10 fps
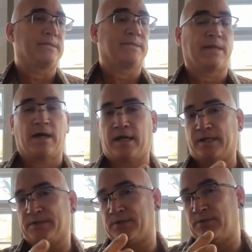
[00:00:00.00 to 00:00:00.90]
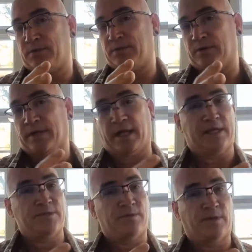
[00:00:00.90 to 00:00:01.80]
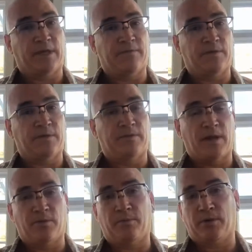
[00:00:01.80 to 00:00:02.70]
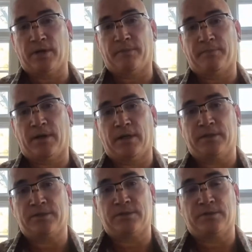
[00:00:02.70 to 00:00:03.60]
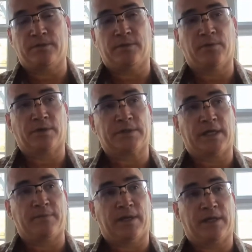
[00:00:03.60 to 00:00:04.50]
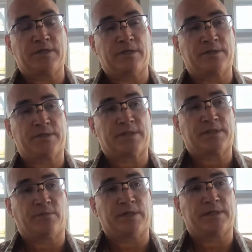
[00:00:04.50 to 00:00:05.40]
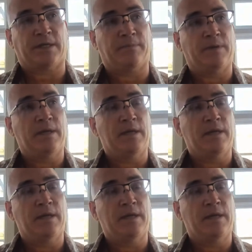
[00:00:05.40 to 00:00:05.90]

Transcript: size or gauge or whatever that we'll put up onto the prototype page here at some point in time.